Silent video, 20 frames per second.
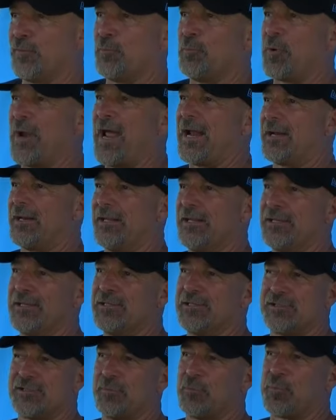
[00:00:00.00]
Get
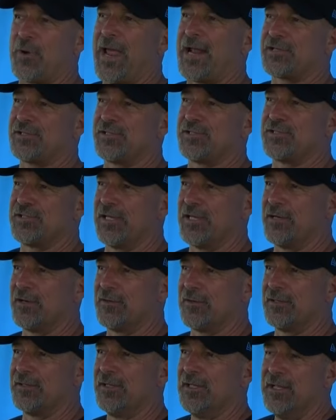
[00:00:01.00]
practice, some practices
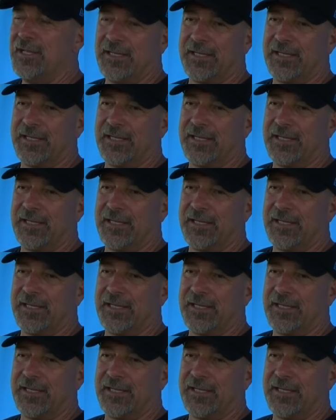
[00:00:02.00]
here and